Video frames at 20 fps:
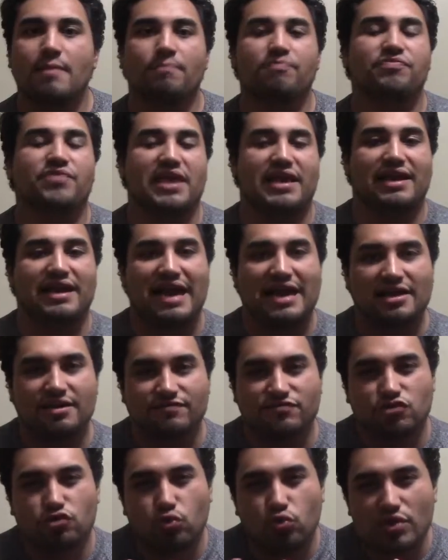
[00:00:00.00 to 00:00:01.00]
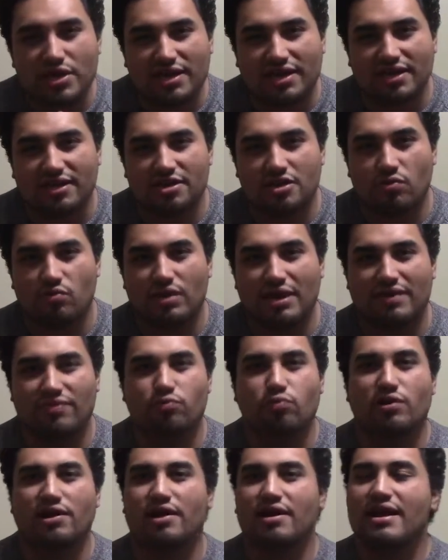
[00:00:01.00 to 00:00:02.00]
They kind of tweak it in a way
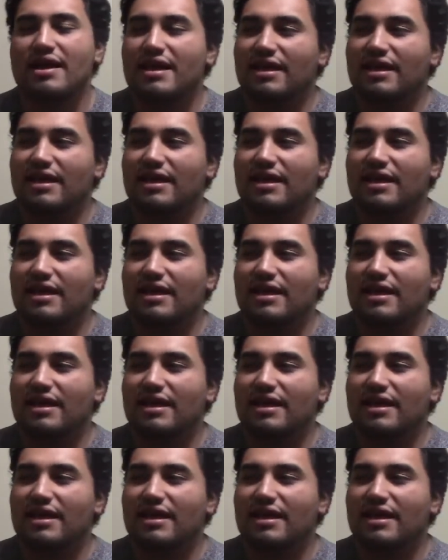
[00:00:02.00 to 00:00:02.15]
where